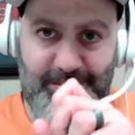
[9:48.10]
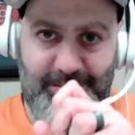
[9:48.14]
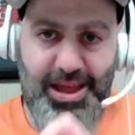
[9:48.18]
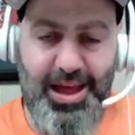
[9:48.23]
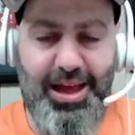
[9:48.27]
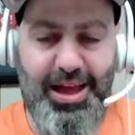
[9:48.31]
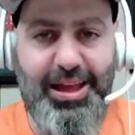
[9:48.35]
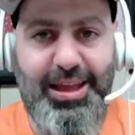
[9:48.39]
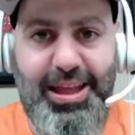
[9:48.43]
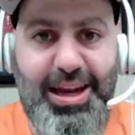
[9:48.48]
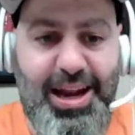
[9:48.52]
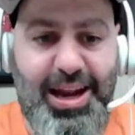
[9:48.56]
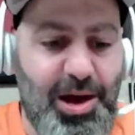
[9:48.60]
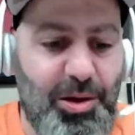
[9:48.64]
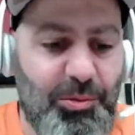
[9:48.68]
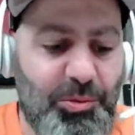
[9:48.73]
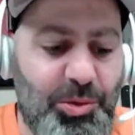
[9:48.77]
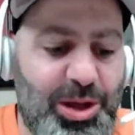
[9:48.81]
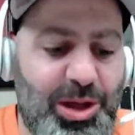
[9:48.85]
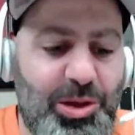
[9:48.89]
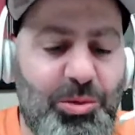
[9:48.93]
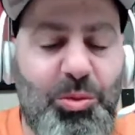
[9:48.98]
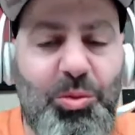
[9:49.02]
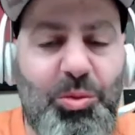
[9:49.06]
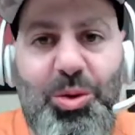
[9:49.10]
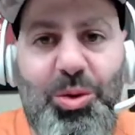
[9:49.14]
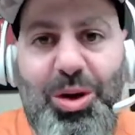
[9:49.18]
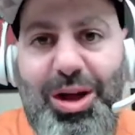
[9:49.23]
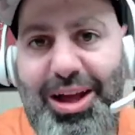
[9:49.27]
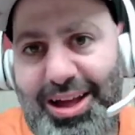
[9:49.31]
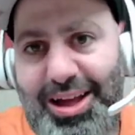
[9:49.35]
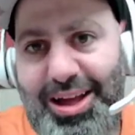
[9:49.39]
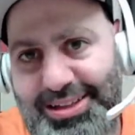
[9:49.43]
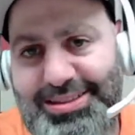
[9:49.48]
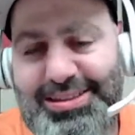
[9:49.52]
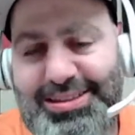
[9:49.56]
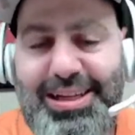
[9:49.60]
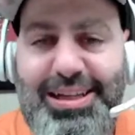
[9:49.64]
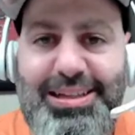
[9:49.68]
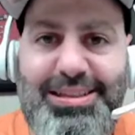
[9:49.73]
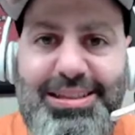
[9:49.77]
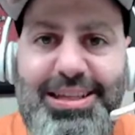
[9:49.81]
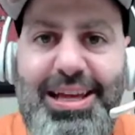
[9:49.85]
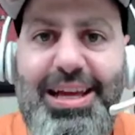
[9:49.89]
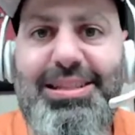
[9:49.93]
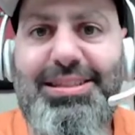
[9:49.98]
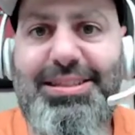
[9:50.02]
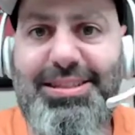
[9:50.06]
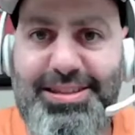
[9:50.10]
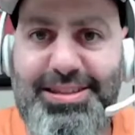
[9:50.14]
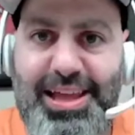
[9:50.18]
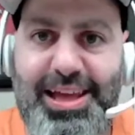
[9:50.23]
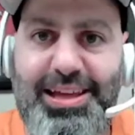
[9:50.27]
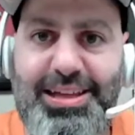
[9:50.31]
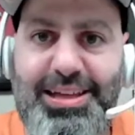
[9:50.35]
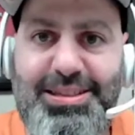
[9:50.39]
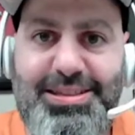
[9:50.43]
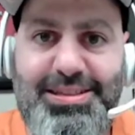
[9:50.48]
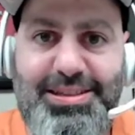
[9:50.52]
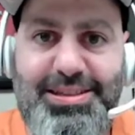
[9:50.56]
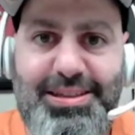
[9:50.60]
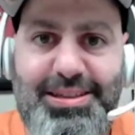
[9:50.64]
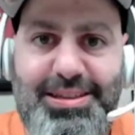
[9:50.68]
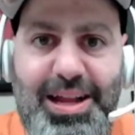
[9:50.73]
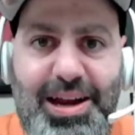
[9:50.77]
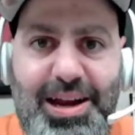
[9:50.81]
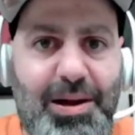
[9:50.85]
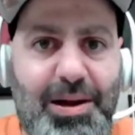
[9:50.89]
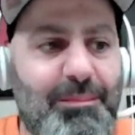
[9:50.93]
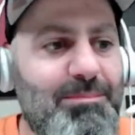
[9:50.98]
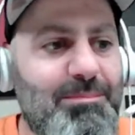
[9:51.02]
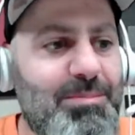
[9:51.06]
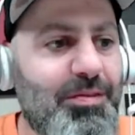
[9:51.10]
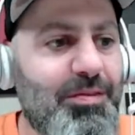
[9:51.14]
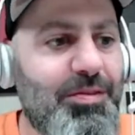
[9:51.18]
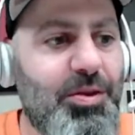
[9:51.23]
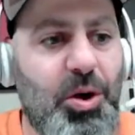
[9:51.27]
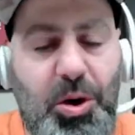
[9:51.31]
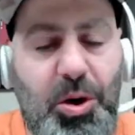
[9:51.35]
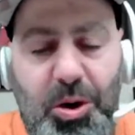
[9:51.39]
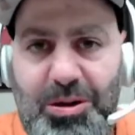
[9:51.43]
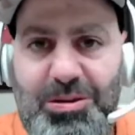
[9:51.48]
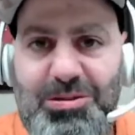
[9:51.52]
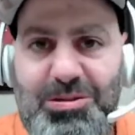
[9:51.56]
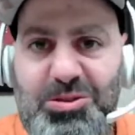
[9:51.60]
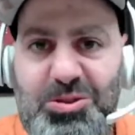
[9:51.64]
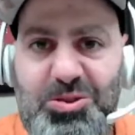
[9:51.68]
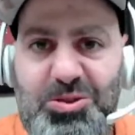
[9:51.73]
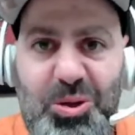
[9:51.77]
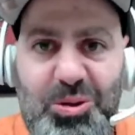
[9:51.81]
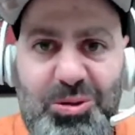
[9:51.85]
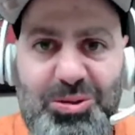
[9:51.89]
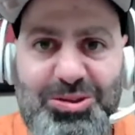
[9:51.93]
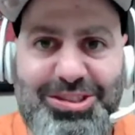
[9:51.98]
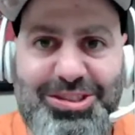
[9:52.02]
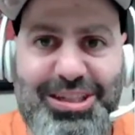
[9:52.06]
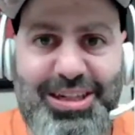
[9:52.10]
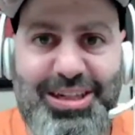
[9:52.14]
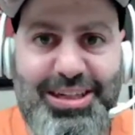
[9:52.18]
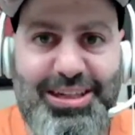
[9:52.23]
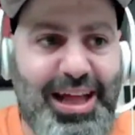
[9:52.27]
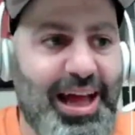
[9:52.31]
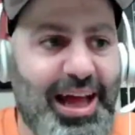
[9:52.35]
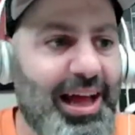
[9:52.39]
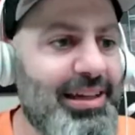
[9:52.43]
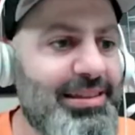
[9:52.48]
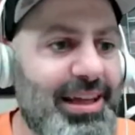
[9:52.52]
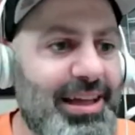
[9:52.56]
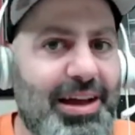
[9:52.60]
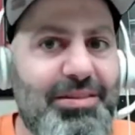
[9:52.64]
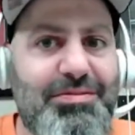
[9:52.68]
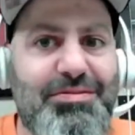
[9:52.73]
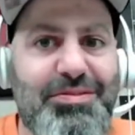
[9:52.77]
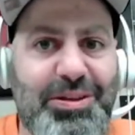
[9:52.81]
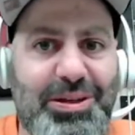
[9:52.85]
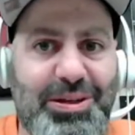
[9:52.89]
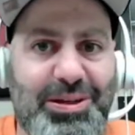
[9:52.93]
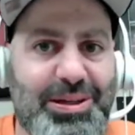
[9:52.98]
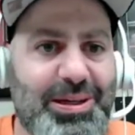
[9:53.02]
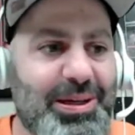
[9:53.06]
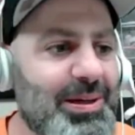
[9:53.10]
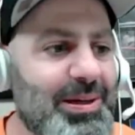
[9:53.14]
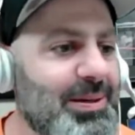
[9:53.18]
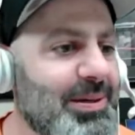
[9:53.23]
It stinks. If your heart and soul's in it, I feel you.